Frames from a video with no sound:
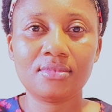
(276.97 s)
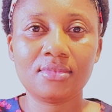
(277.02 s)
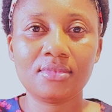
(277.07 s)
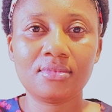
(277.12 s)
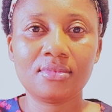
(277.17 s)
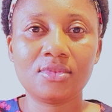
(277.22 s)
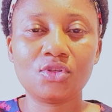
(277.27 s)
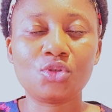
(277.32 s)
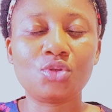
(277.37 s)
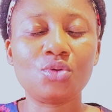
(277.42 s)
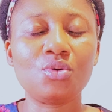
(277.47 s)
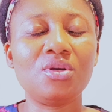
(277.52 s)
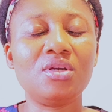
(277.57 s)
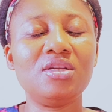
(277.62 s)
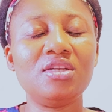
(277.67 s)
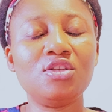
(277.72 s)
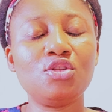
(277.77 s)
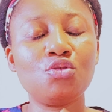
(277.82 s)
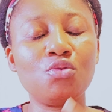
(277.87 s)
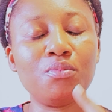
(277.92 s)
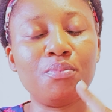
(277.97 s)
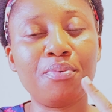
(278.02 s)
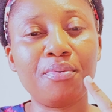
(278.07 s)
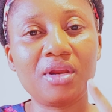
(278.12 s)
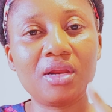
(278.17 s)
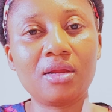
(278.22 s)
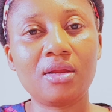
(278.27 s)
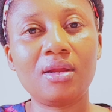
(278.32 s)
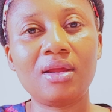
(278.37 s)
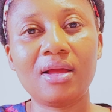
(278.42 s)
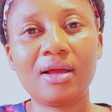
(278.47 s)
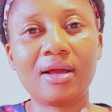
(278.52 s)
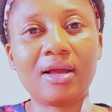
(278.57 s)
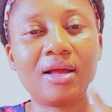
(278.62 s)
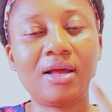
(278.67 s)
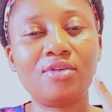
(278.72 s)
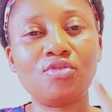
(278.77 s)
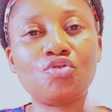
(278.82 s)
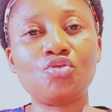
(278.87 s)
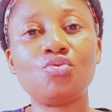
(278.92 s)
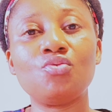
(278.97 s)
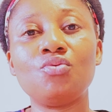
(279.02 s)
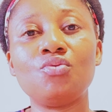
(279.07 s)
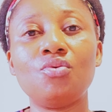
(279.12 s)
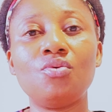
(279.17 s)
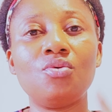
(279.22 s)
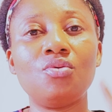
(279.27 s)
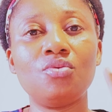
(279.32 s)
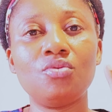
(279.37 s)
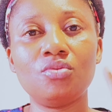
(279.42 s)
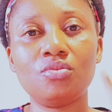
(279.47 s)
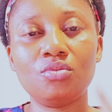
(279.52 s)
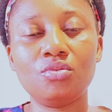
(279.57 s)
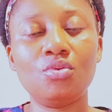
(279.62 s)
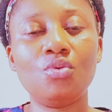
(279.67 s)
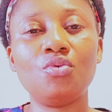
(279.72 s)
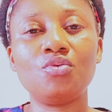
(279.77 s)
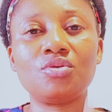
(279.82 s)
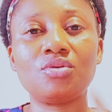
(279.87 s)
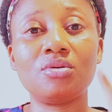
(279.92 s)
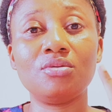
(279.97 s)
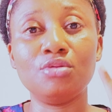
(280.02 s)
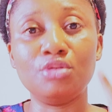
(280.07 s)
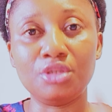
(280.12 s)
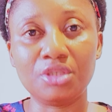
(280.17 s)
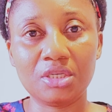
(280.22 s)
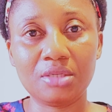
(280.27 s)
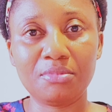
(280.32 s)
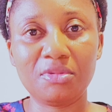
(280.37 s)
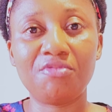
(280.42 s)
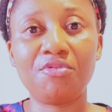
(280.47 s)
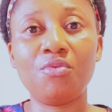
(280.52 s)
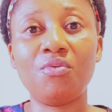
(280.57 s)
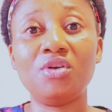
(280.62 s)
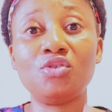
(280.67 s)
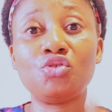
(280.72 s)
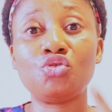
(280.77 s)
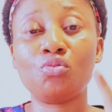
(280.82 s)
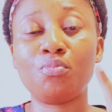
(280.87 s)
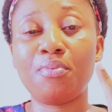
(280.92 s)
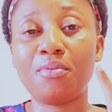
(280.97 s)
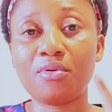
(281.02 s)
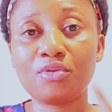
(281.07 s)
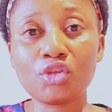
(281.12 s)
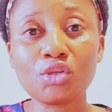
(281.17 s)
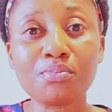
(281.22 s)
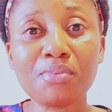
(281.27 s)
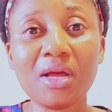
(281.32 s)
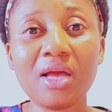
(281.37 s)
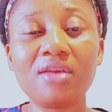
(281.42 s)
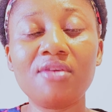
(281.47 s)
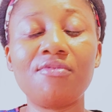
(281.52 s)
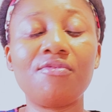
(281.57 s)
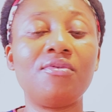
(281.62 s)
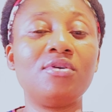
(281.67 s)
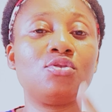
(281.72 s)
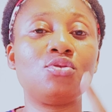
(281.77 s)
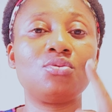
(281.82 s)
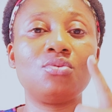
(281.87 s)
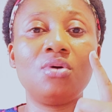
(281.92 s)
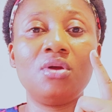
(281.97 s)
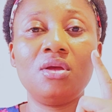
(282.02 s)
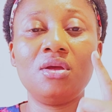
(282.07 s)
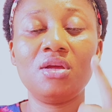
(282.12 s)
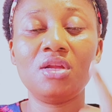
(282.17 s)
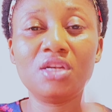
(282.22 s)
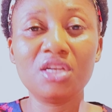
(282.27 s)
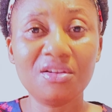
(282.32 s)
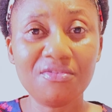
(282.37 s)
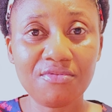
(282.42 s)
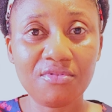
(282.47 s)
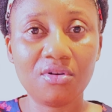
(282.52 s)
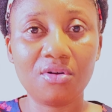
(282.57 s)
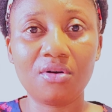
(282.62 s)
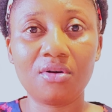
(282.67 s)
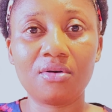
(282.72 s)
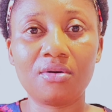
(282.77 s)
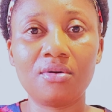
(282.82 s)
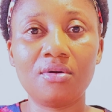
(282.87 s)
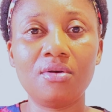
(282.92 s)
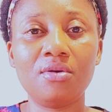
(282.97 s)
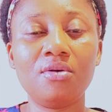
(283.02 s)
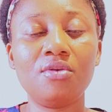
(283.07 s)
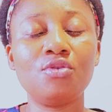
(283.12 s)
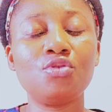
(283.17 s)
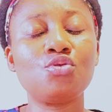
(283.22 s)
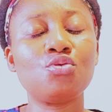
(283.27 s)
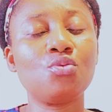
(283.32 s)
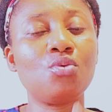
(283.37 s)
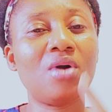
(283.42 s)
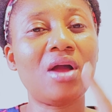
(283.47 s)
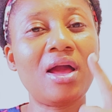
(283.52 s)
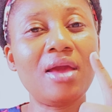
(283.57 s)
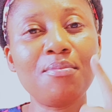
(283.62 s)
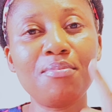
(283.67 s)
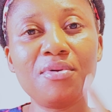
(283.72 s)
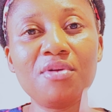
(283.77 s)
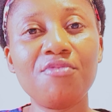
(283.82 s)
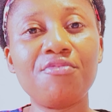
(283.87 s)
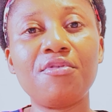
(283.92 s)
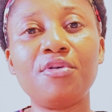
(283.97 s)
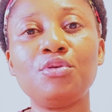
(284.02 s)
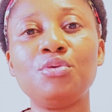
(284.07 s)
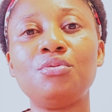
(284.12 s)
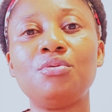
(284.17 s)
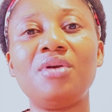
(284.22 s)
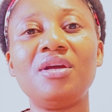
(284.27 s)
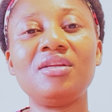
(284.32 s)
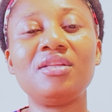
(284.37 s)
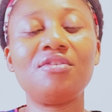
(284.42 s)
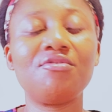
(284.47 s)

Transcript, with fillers: So you need to pray and cancel those dreams if you want to prosper, if you want to live long. So I pray for you right now.